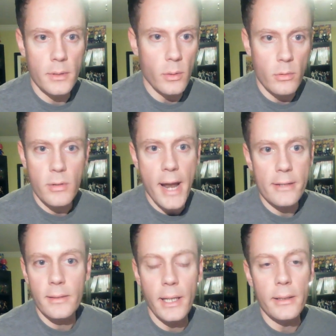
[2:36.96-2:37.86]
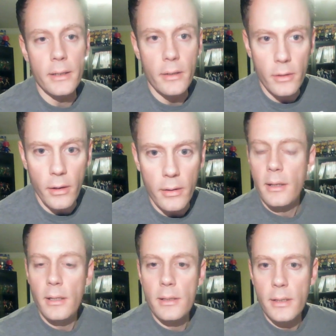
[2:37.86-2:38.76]
crash landing on Earth.
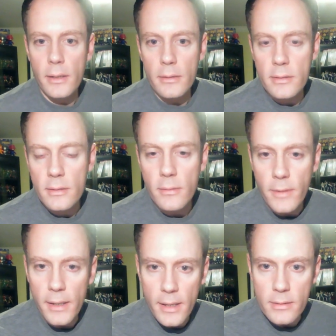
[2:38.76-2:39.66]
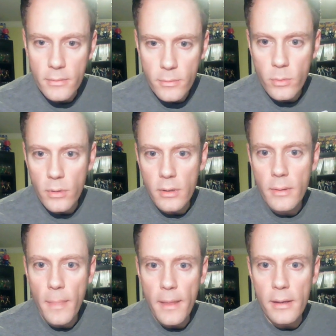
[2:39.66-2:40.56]
And he tells the Fantastic Four
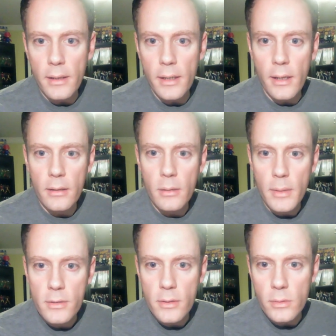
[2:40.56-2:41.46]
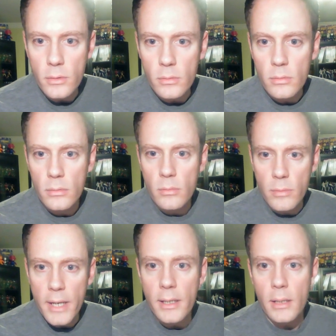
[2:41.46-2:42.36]
that a dimensional
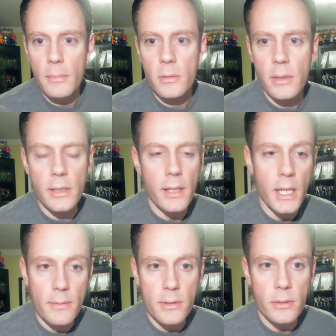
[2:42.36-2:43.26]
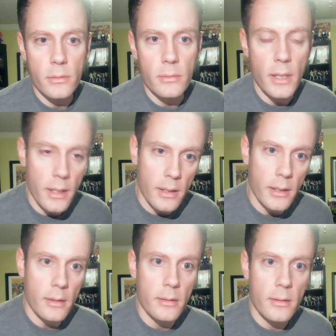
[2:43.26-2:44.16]
rending between the negative zone
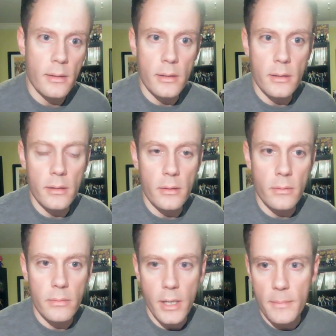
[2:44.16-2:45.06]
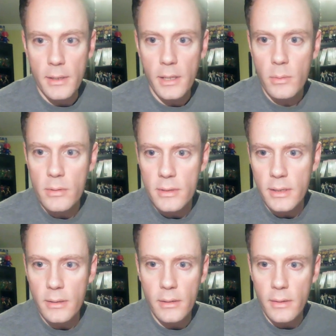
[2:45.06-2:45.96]
and the realm that he was
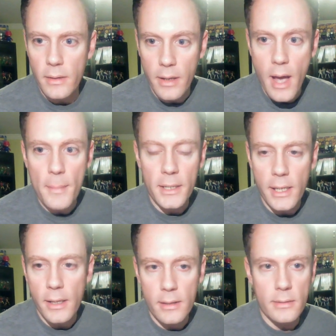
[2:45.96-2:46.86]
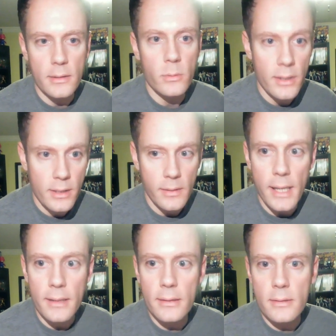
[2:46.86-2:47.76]
in the Comet Galaxy with
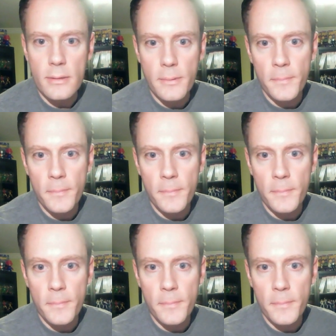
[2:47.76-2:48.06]
Galactus,